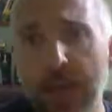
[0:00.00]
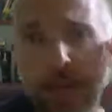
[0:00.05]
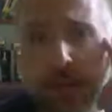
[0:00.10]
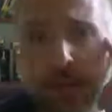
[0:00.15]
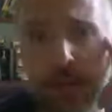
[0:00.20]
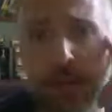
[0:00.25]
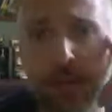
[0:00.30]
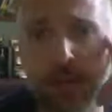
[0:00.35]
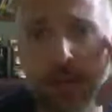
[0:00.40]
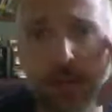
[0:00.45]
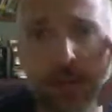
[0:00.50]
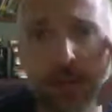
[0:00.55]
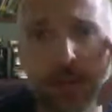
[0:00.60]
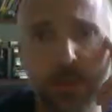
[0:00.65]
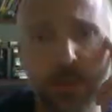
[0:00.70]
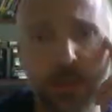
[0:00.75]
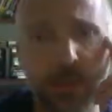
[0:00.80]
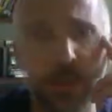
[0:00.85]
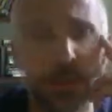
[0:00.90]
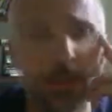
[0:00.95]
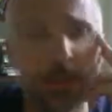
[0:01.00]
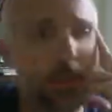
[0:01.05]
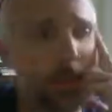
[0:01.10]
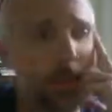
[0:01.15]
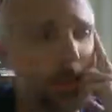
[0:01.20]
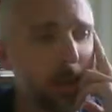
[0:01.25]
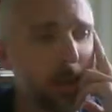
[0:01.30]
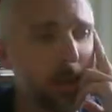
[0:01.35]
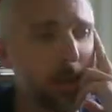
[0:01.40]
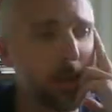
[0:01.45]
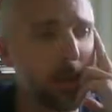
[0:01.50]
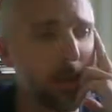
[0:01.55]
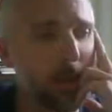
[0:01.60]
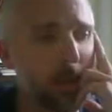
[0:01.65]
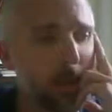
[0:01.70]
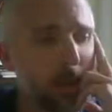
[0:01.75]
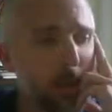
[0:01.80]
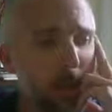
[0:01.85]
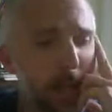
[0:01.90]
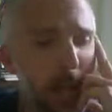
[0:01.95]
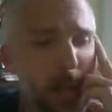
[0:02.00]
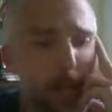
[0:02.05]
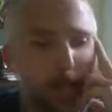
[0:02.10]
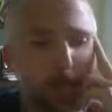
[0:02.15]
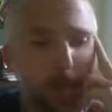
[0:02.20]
at times, and a lot